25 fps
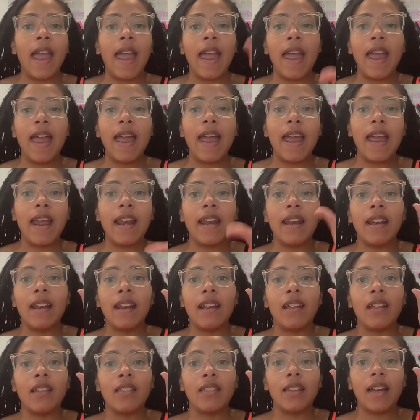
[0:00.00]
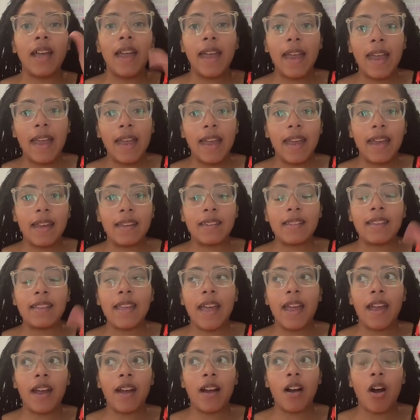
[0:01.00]
and the eggs
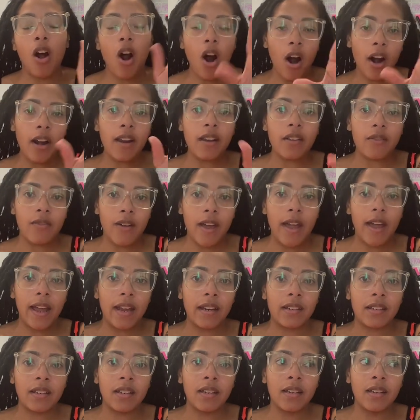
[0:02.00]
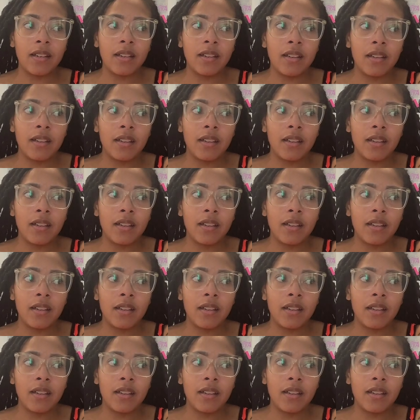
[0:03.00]
that are in fact